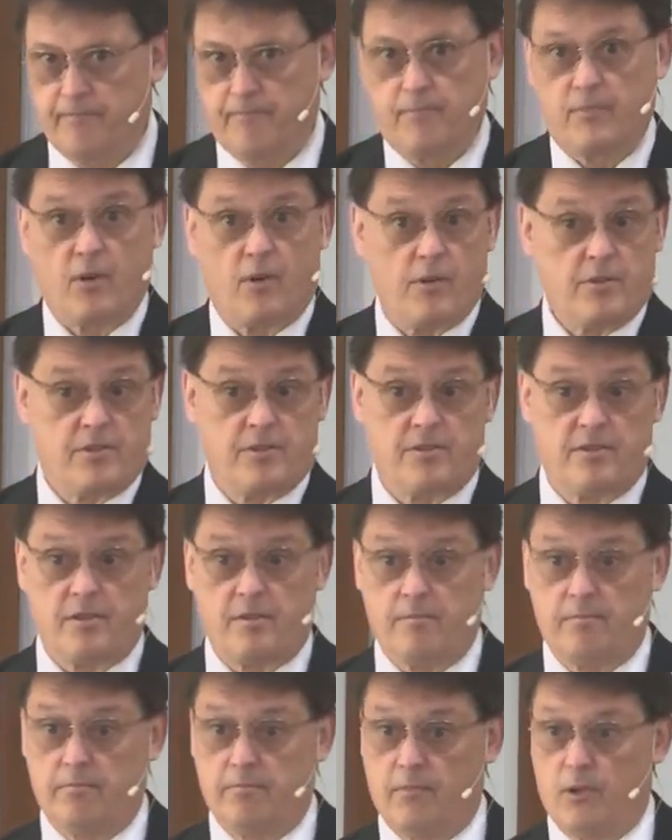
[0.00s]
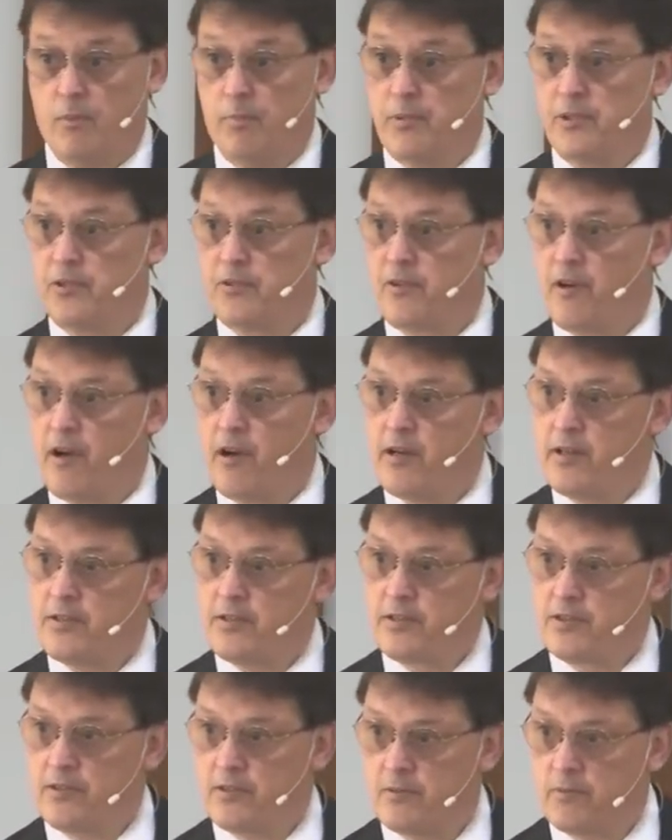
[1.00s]
taught you something, opened your eyes
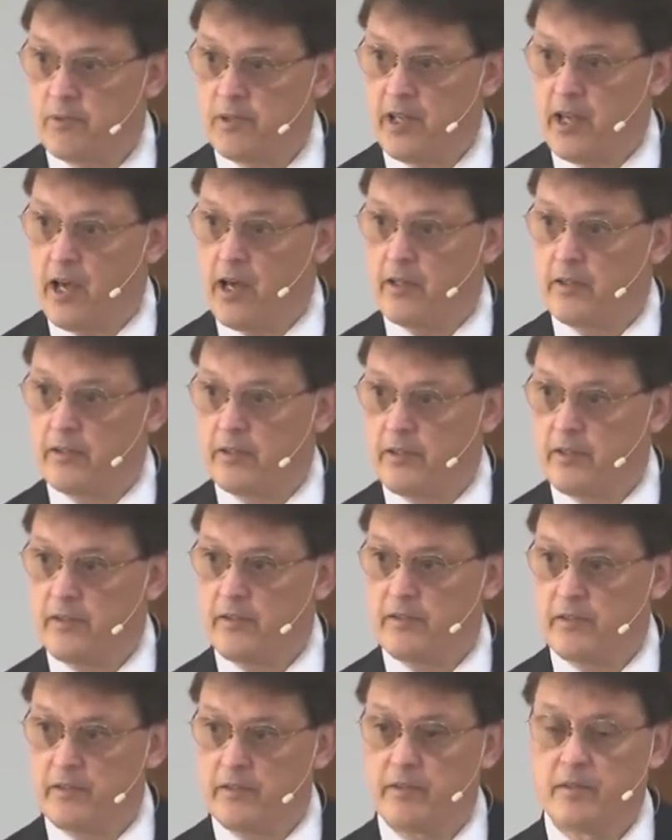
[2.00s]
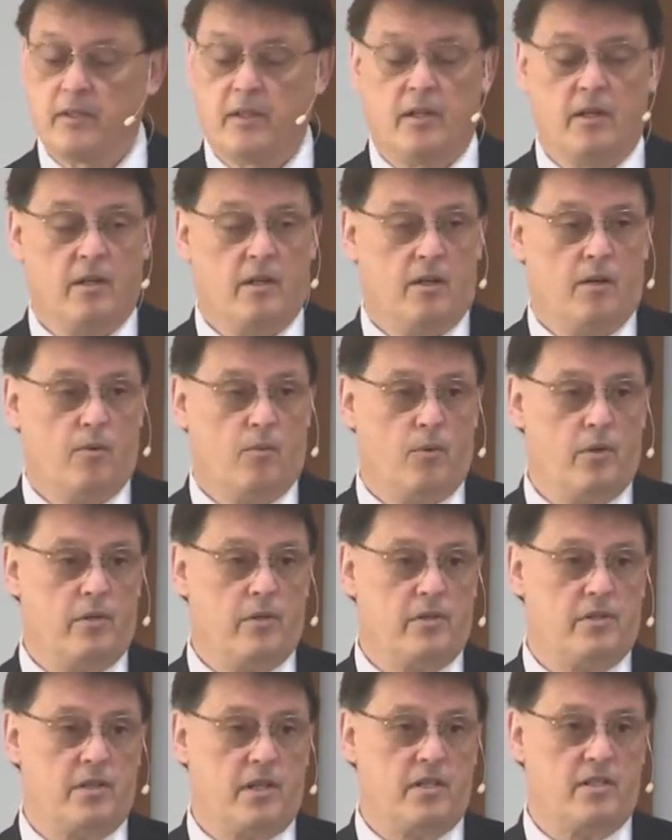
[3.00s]
to the reality that we're
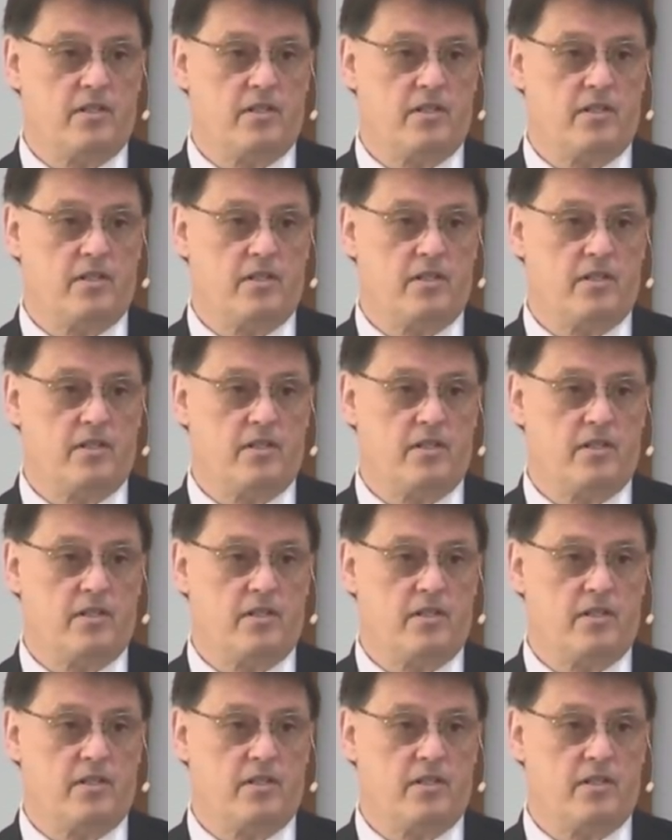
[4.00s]
to take